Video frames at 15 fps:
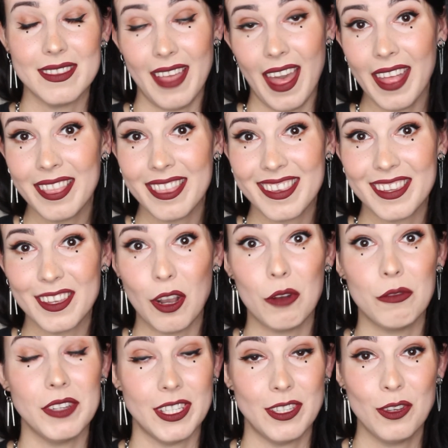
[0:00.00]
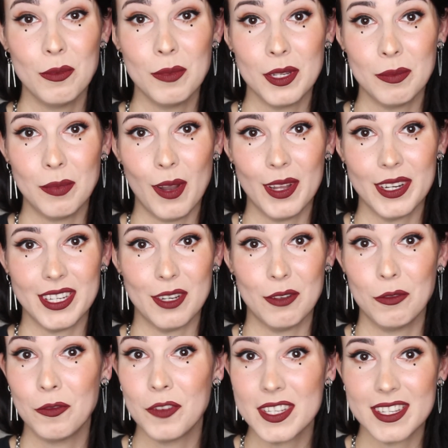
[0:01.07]
death of a human body,
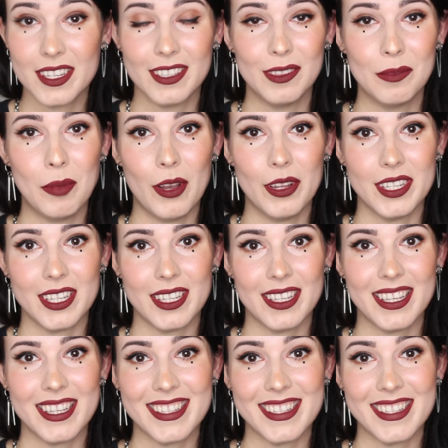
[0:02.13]
of physical body,